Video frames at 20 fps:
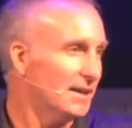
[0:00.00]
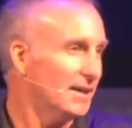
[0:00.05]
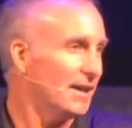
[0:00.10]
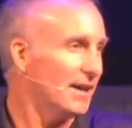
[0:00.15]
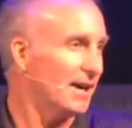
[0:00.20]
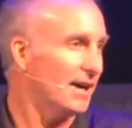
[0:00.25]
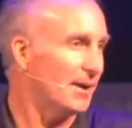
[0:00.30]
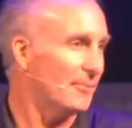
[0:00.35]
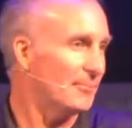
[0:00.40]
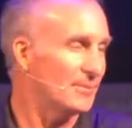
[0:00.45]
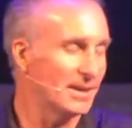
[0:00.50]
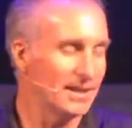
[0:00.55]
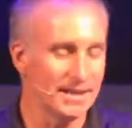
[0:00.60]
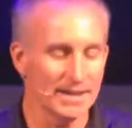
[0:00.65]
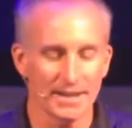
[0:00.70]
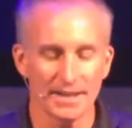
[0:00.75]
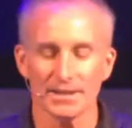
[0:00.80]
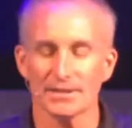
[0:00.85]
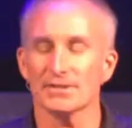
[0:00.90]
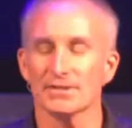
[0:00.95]
Um, and he
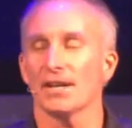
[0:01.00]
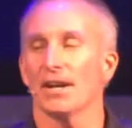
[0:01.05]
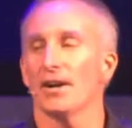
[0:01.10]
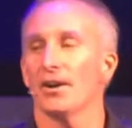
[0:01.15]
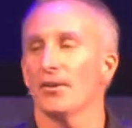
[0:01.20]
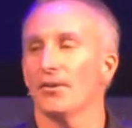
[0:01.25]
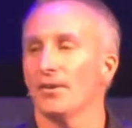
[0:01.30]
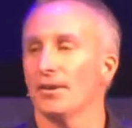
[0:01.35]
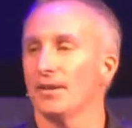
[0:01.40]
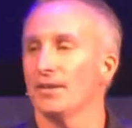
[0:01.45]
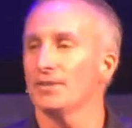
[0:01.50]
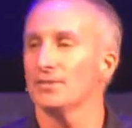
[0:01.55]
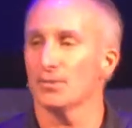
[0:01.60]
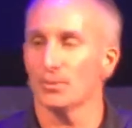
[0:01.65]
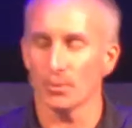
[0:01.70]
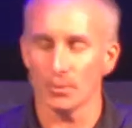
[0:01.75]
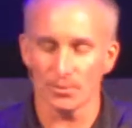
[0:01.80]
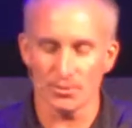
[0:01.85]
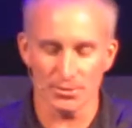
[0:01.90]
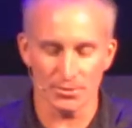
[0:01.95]
gets out, and he's an
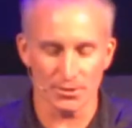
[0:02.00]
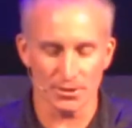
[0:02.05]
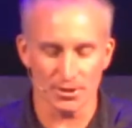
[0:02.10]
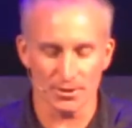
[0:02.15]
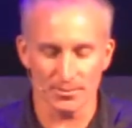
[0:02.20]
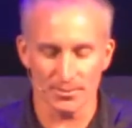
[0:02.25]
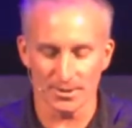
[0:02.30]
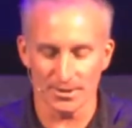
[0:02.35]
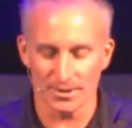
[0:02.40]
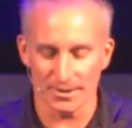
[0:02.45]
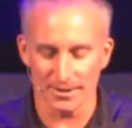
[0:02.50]
older gentleman,